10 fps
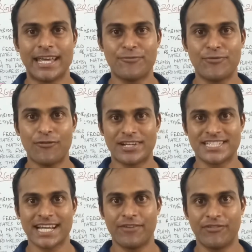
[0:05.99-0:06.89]
If you are
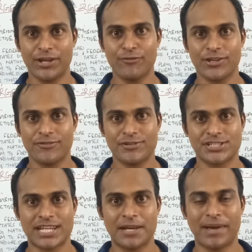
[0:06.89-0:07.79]
watching our video for the
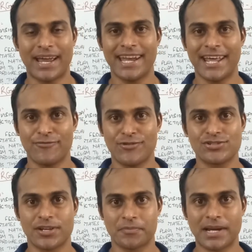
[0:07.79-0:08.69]
first time and have
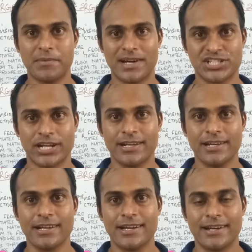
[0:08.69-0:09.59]
not subscribed our
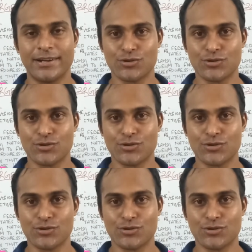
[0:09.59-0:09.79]
channel,